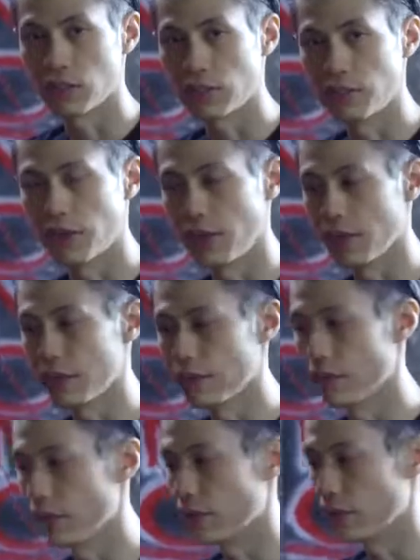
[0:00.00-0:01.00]
it's
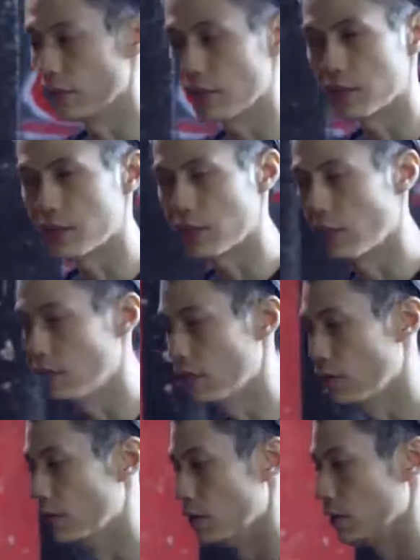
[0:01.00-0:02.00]
combined with the Zhat
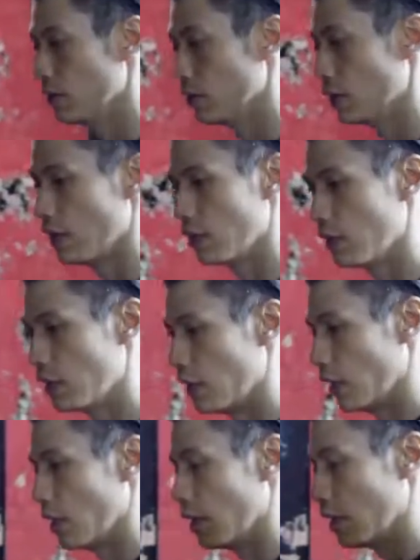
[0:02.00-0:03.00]
Sao
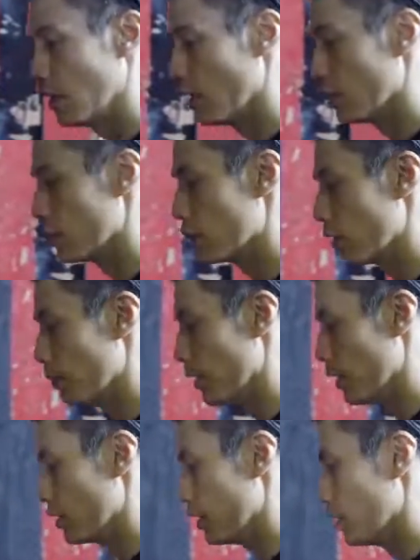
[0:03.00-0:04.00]
and the straight
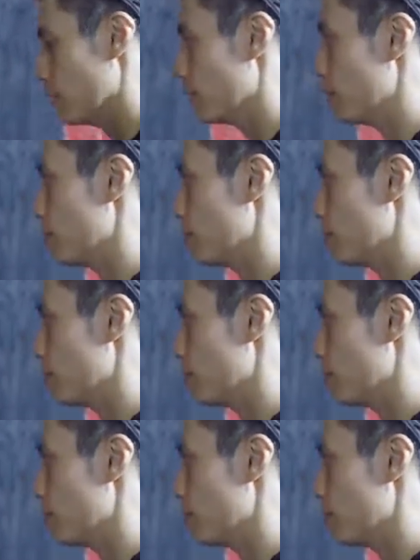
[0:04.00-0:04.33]
punch here.